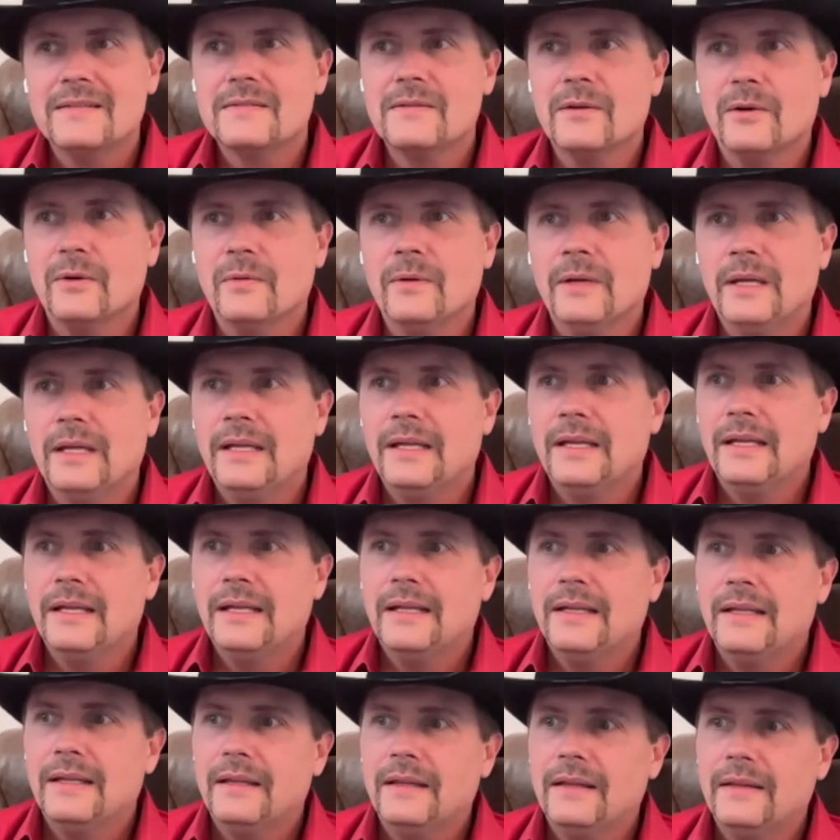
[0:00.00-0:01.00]
So
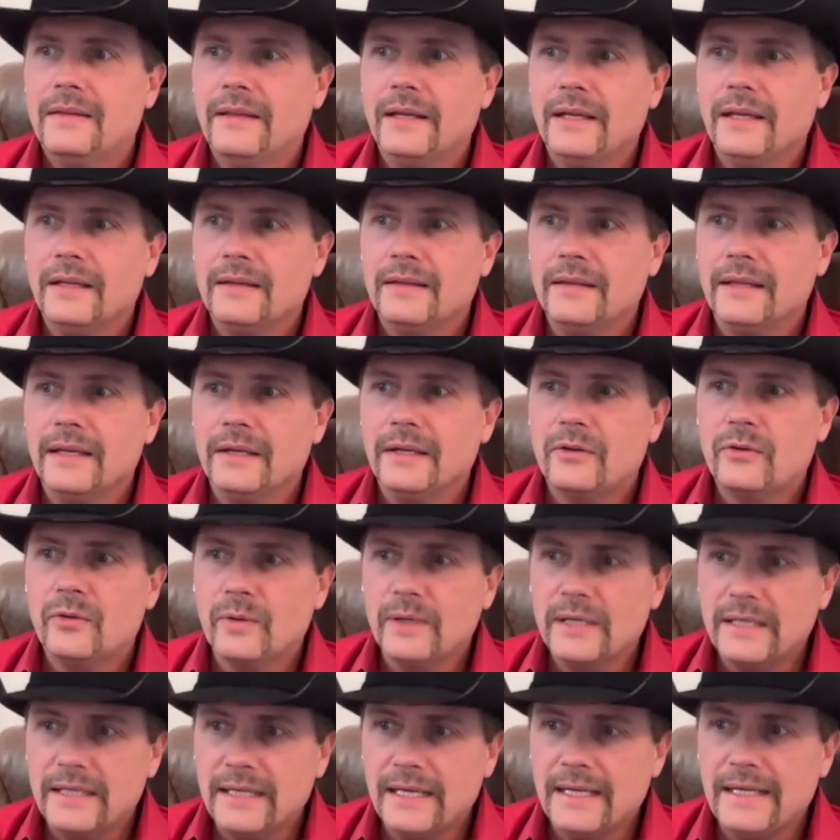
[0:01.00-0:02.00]
they
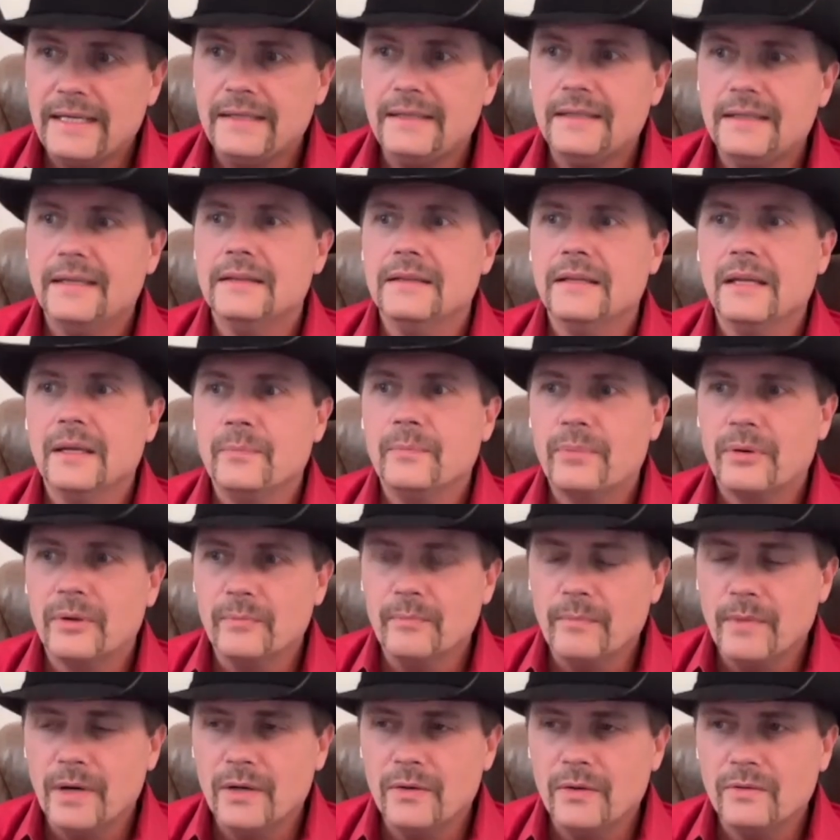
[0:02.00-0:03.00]
create and they
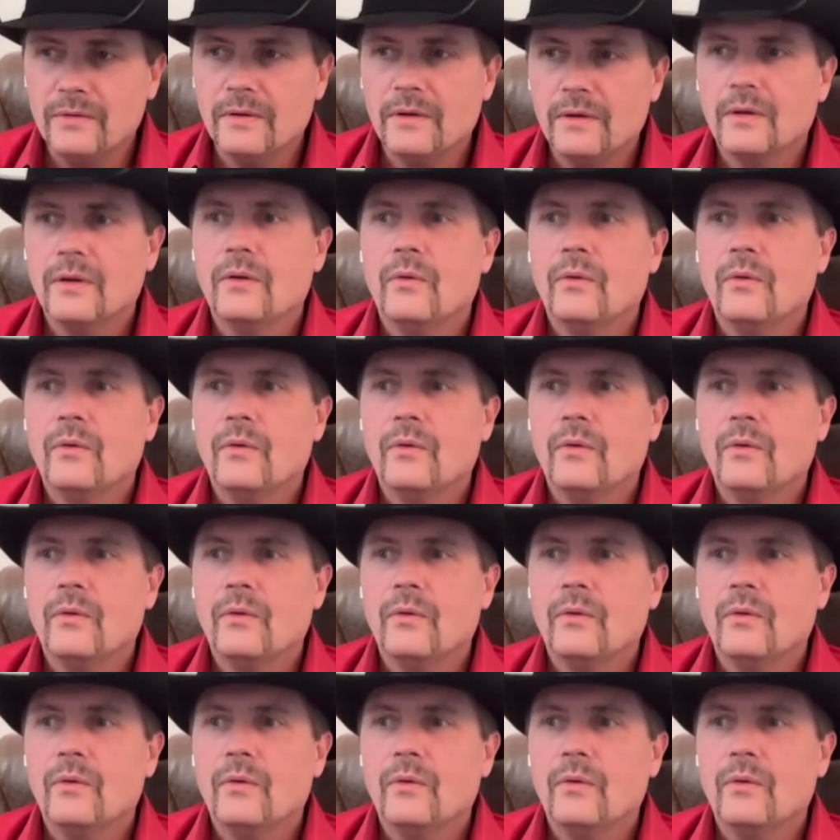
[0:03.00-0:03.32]
promote